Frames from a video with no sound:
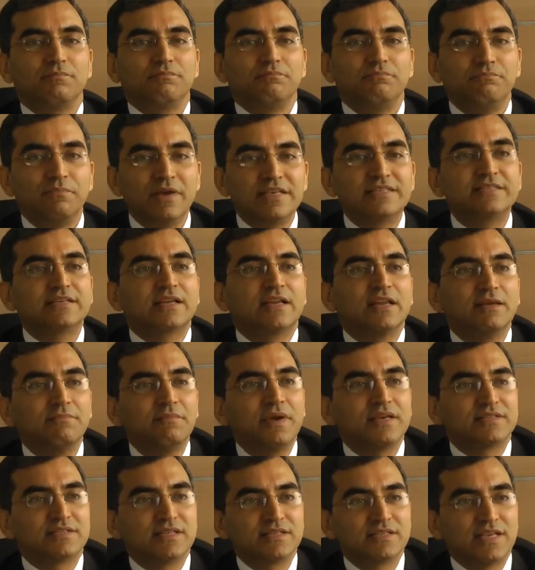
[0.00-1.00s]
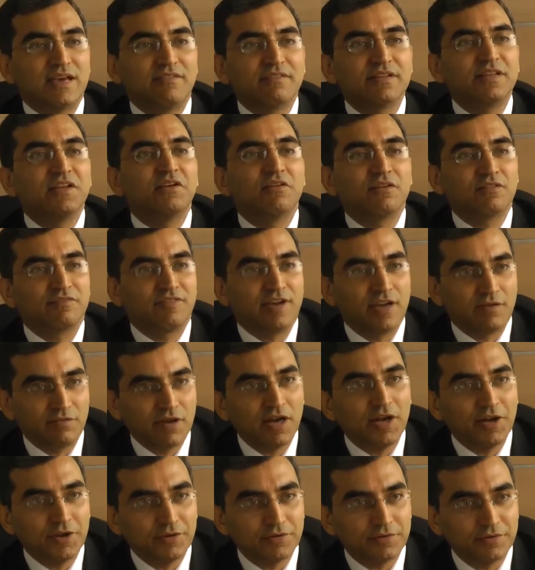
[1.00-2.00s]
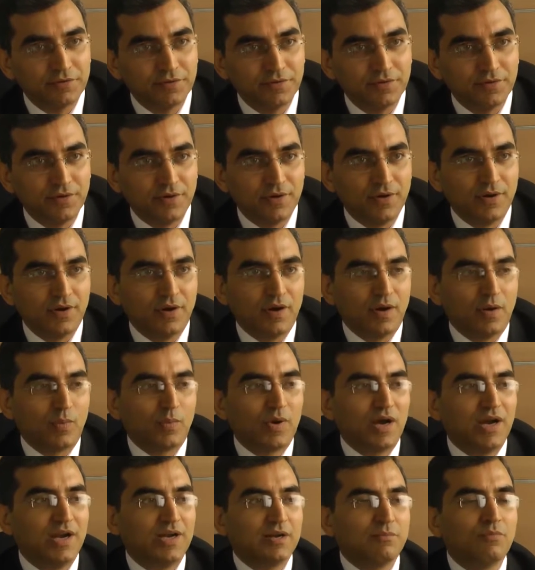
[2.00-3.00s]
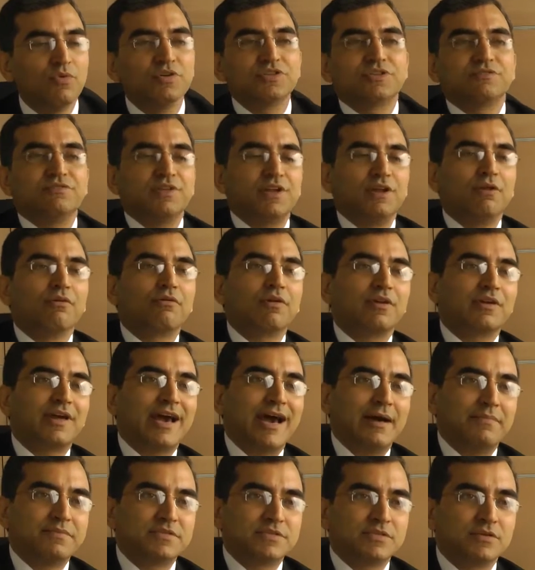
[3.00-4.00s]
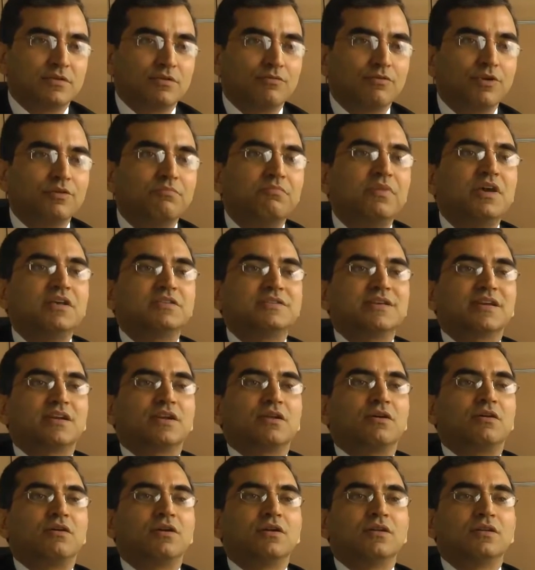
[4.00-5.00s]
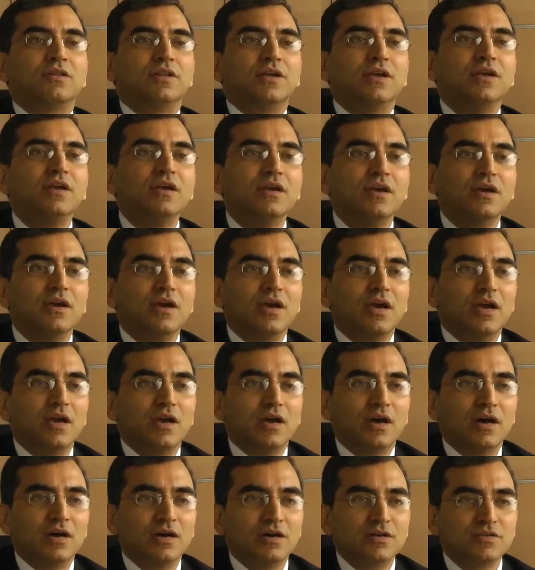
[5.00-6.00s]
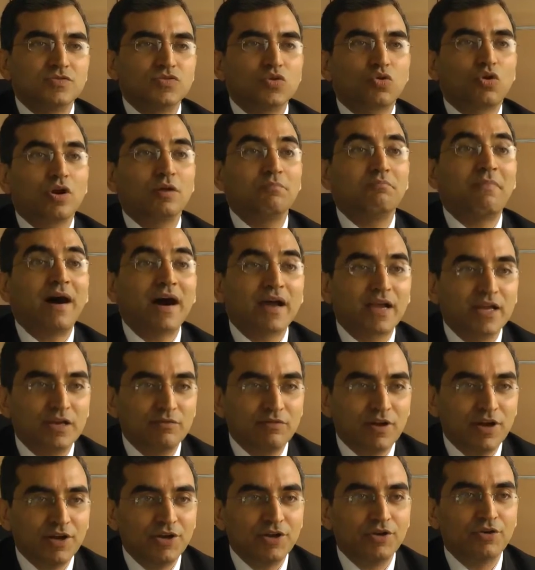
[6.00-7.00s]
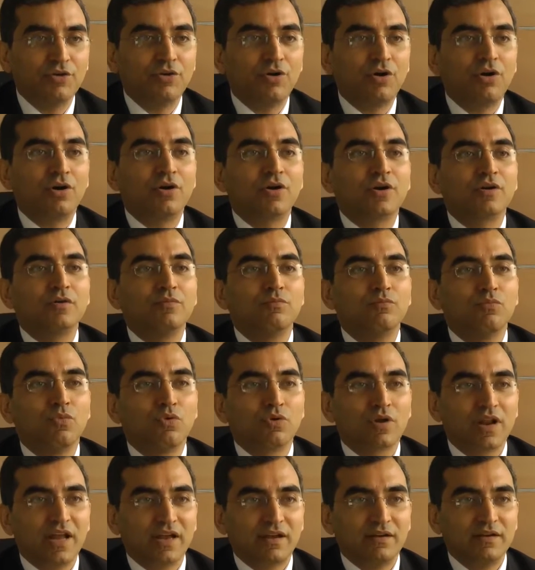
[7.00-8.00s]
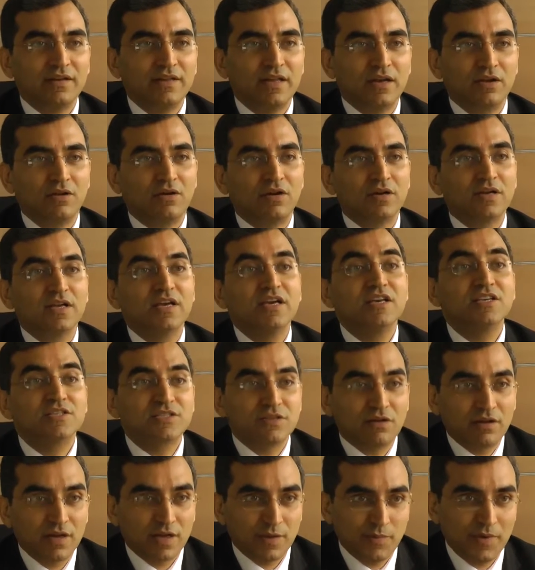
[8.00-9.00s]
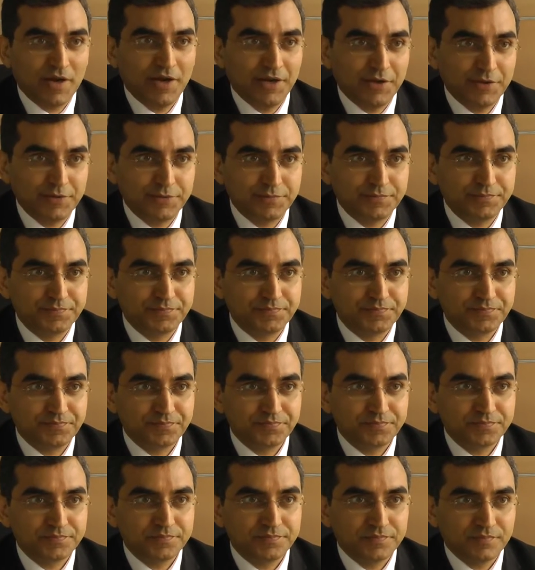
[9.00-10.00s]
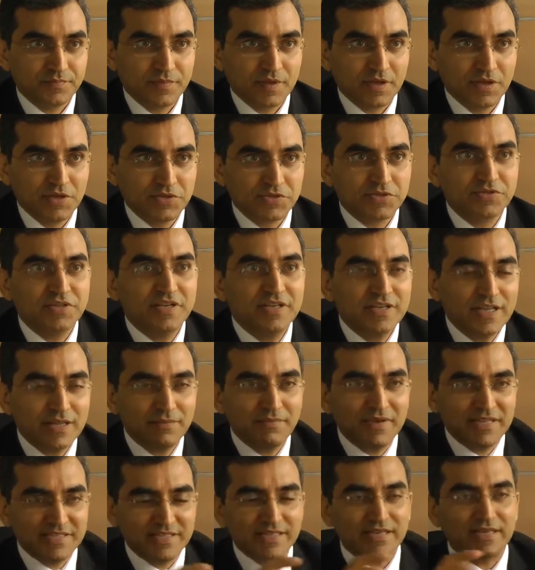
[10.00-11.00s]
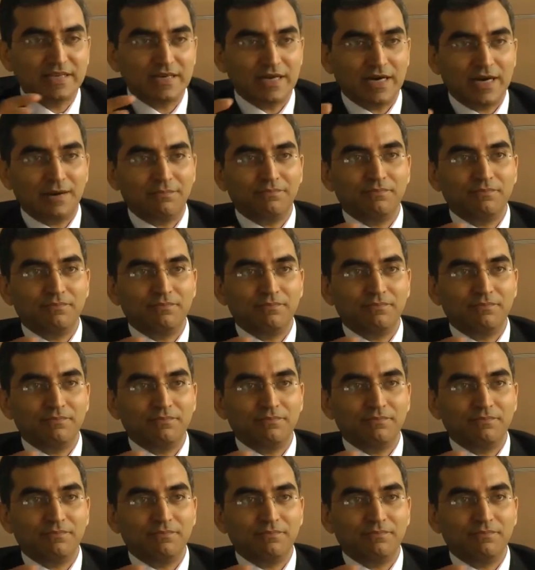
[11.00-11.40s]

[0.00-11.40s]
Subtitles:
basically bases everything on fair value, while most of the local gaps would base it on the so-called market value, or more likely than not, historic value. So these are the basic,